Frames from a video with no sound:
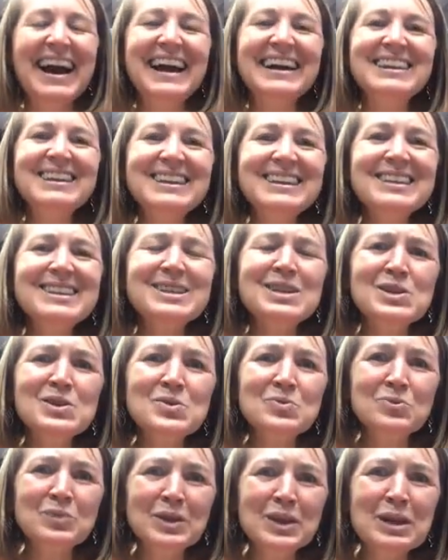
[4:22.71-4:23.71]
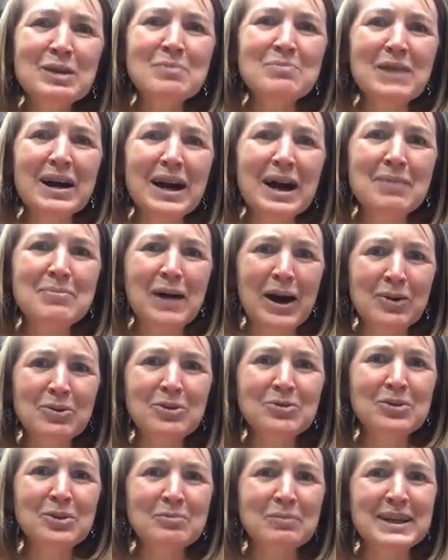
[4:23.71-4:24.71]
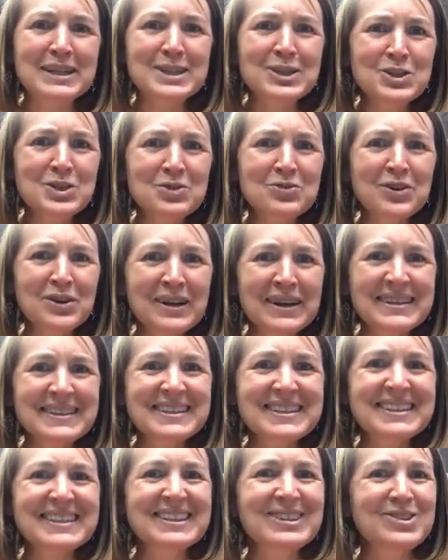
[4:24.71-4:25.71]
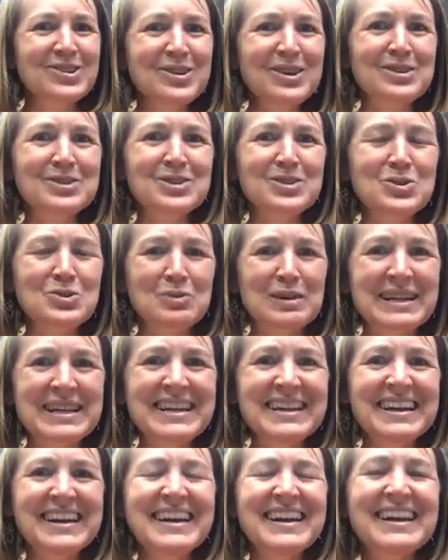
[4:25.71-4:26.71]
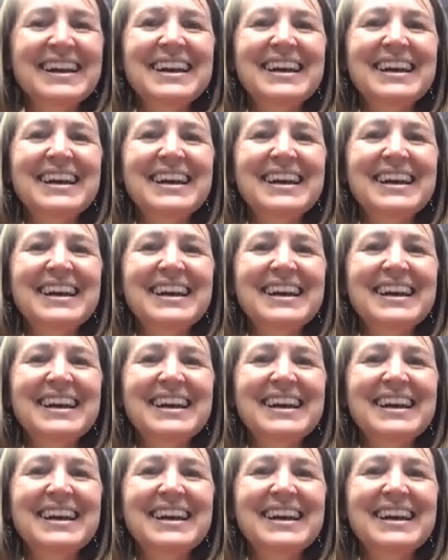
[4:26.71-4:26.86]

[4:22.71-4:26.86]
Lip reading: I think this is really a powerful message for us in 2020.